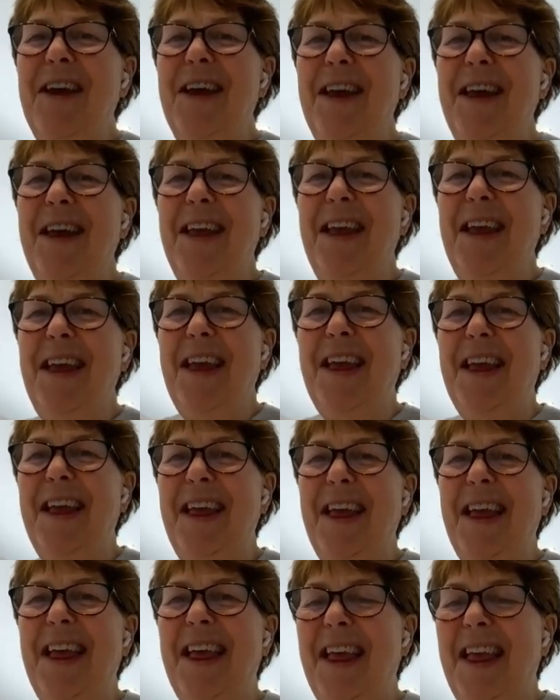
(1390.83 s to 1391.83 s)

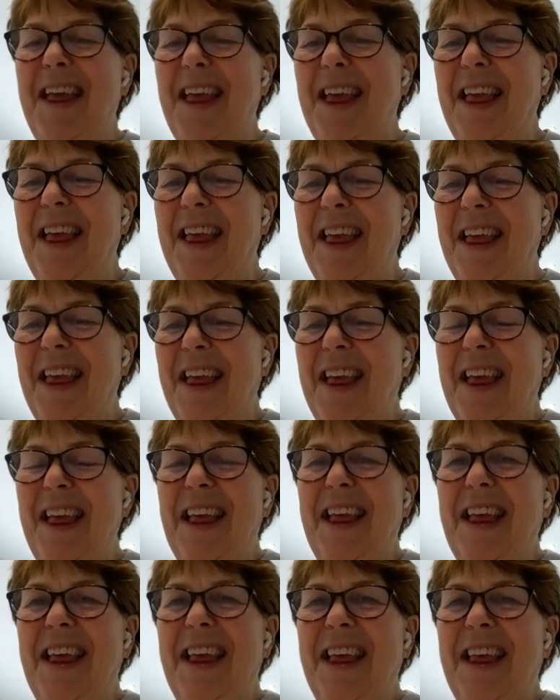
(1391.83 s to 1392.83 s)

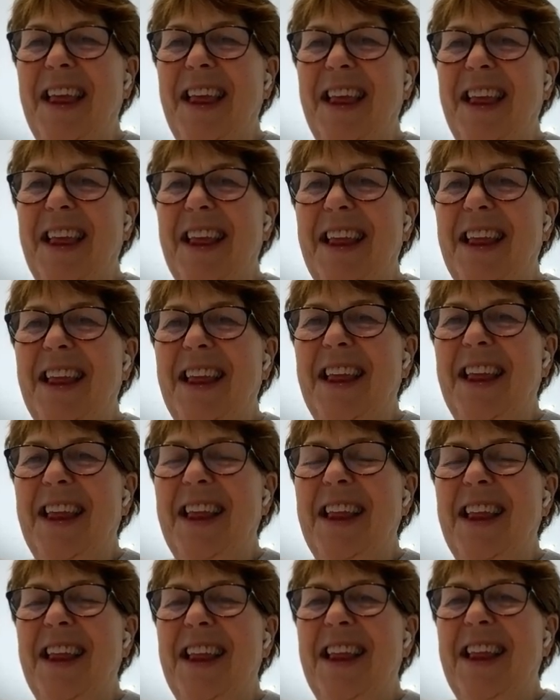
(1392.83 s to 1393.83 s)

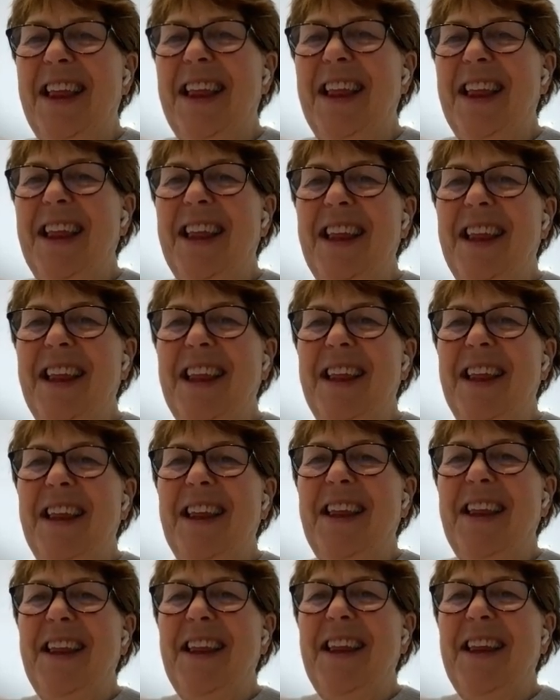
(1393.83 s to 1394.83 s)

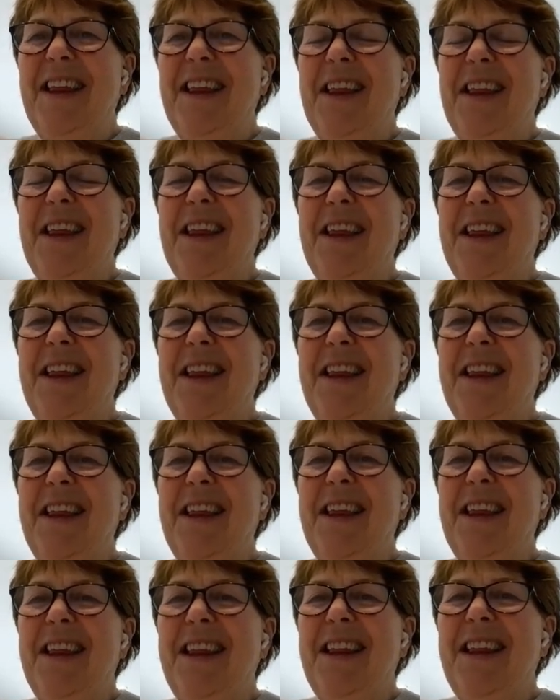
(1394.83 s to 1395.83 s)

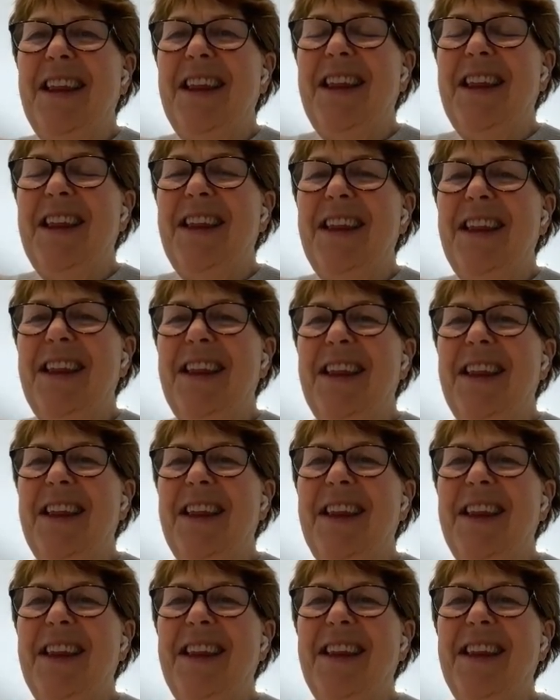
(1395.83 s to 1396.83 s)

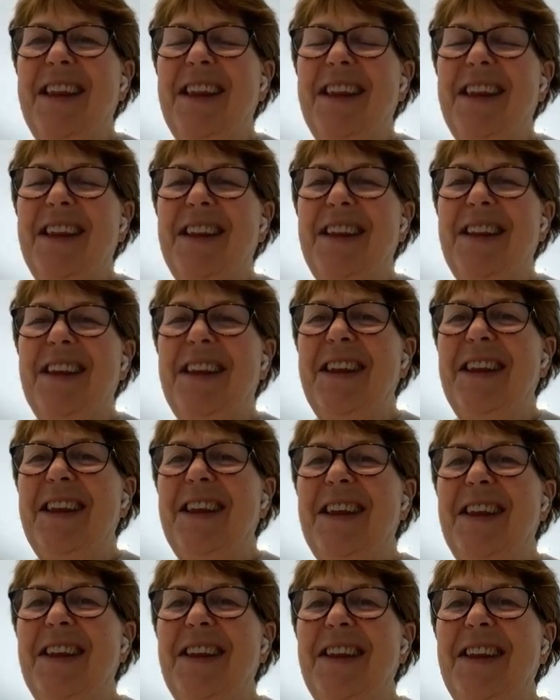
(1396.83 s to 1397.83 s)

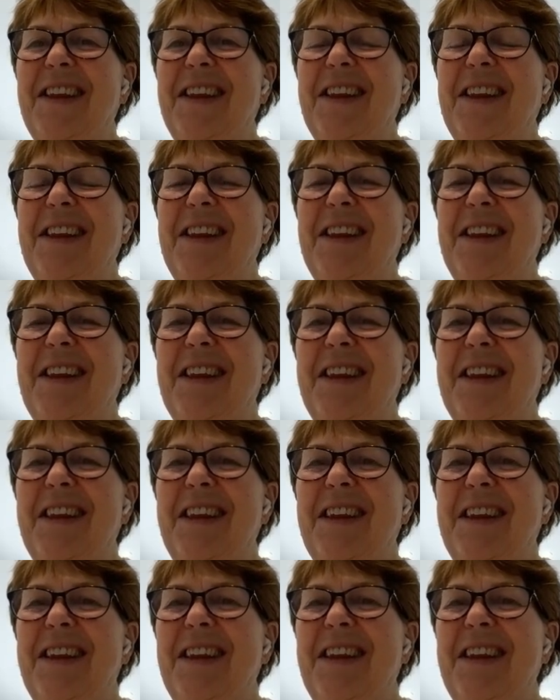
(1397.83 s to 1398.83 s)
The person shown says nothing.